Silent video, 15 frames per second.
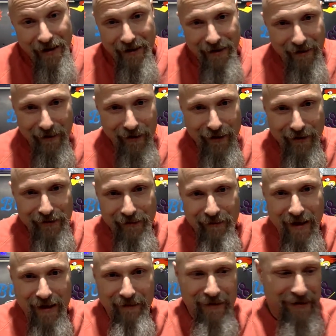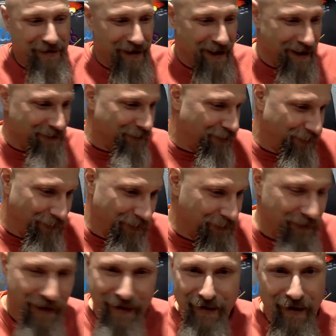used to make a mistake or a
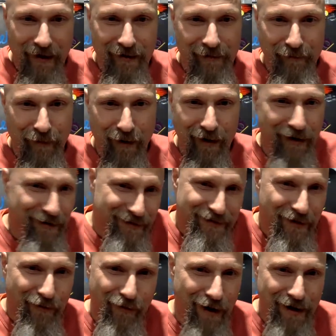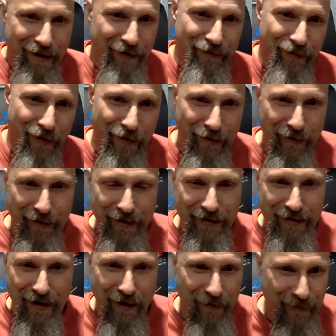$15 part. So what? You throw it on the
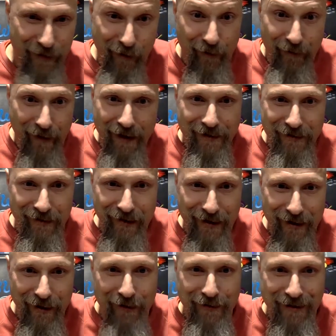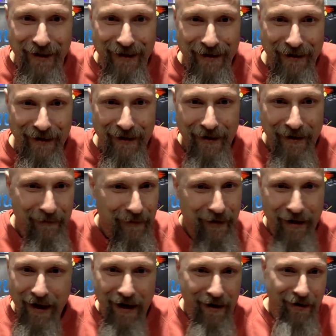shelf, you'll eventually use it. But
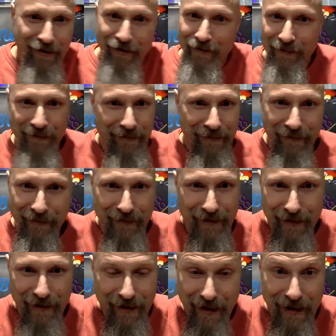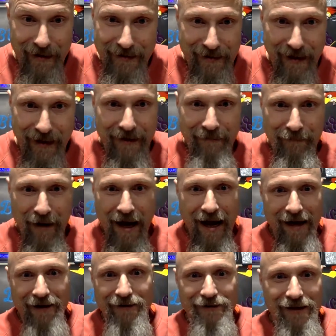now you got to send it
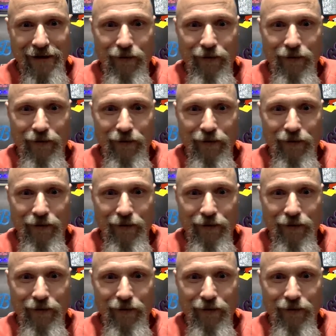back because they